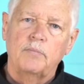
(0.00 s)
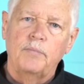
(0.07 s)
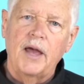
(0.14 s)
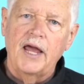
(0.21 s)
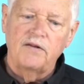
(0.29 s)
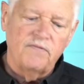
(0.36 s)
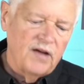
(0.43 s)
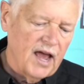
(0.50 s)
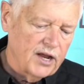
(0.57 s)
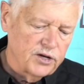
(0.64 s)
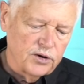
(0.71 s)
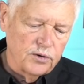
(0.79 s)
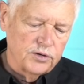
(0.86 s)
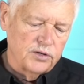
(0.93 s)

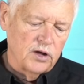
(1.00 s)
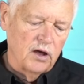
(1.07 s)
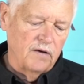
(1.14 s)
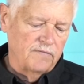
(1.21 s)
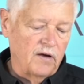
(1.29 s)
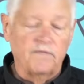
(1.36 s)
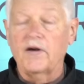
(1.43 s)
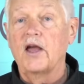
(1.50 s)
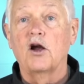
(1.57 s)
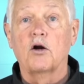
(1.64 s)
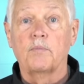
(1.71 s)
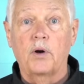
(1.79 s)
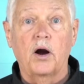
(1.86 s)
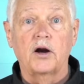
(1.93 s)
manufacturers of
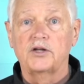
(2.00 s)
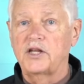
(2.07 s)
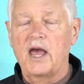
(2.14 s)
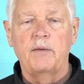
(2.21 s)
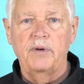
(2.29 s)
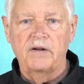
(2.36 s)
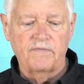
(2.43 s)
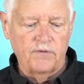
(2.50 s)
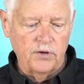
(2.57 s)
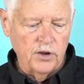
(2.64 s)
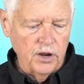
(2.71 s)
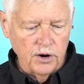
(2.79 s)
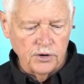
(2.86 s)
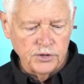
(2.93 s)
AR parts, have been for
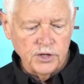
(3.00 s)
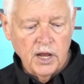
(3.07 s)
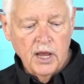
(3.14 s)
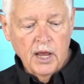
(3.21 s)
years.